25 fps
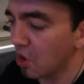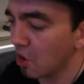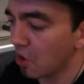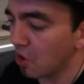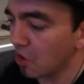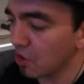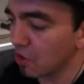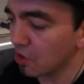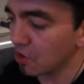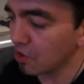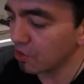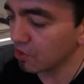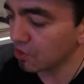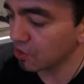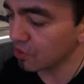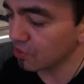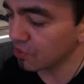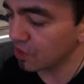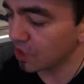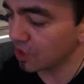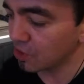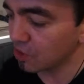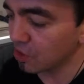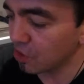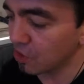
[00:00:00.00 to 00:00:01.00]
Or you
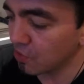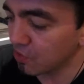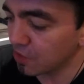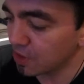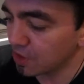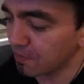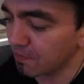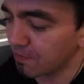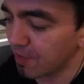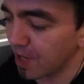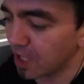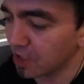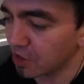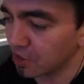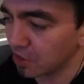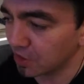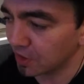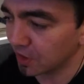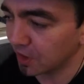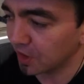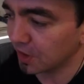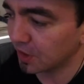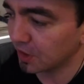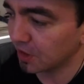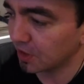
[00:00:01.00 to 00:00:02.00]
can go with the
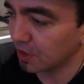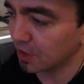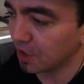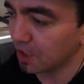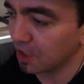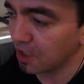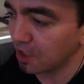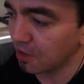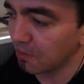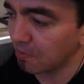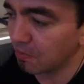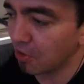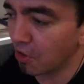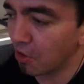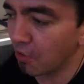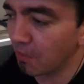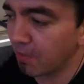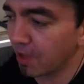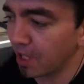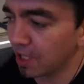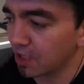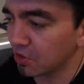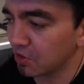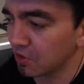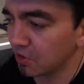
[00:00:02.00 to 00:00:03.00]
pythons. The ball
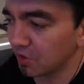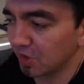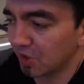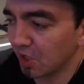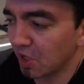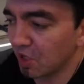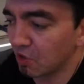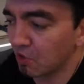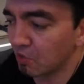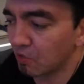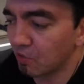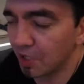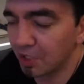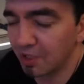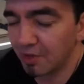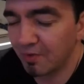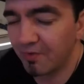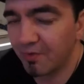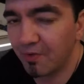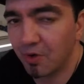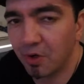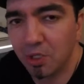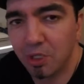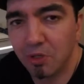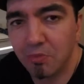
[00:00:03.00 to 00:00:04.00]
pythons are quite
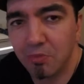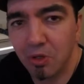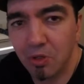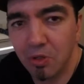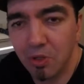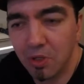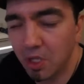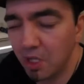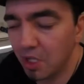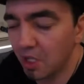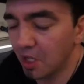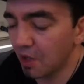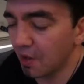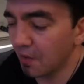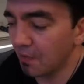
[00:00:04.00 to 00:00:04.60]
affordable.